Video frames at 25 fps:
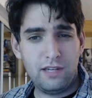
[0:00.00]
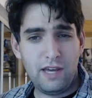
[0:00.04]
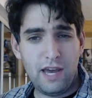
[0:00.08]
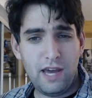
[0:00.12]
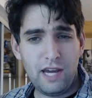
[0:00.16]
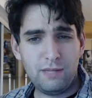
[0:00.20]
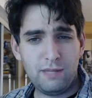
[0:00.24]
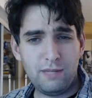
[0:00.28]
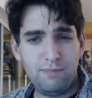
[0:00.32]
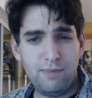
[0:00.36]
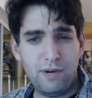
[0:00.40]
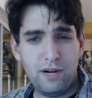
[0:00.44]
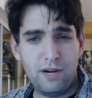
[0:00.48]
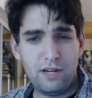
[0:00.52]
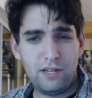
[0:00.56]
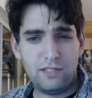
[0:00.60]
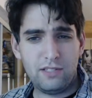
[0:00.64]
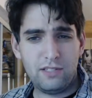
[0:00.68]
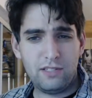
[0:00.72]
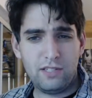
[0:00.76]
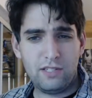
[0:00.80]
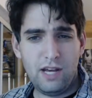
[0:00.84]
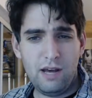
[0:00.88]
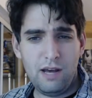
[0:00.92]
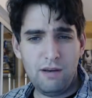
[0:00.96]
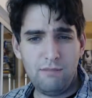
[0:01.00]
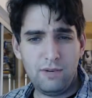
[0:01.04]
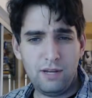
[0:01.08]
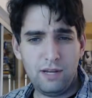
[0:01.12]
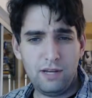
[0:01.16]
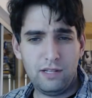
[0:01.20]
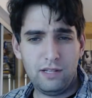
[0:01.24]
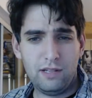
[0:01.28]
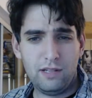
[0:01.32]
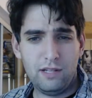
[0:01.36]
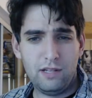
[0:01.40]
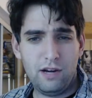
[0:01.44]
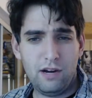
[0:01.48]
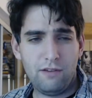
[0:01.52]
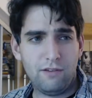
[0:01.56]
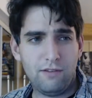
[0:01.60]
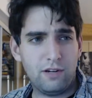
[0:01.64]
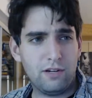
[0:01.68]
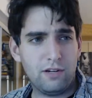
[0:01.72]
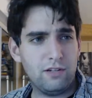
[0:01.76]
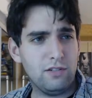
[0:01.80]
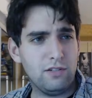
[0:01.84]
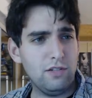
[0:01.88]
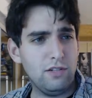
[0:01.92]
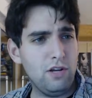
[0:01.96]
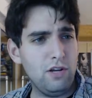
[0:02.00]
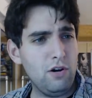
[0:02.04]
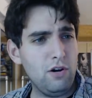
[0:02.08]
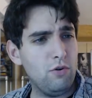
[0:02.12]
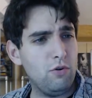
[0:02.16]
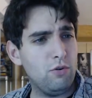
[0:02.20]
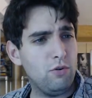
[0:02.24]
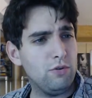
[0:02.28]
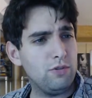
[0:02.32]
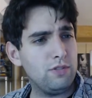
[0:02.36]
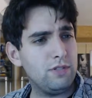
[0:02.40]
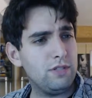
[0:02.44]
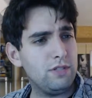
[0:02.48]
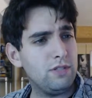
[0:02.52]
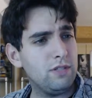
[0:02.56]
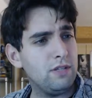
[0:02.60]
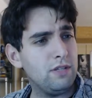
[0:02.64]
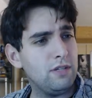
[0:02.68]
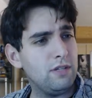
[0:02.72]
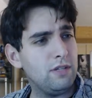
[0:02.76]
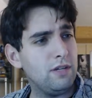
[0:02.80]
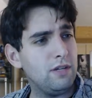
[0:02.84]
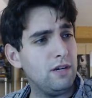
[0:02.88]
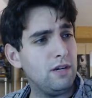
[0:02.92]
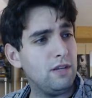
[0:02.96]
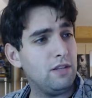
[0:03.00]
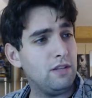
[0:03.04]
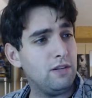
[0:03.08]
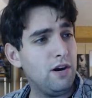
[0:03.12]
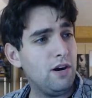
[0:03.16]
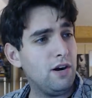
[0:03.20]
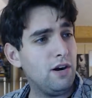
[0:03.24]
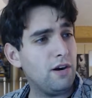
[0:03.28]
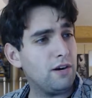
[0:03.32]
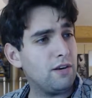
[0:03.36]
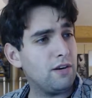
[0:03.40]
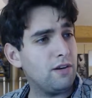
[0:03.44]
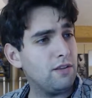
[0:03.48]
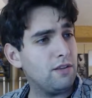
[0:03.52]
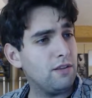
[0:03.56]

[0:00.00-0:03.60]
Hex bug zombie larva glows in the dark.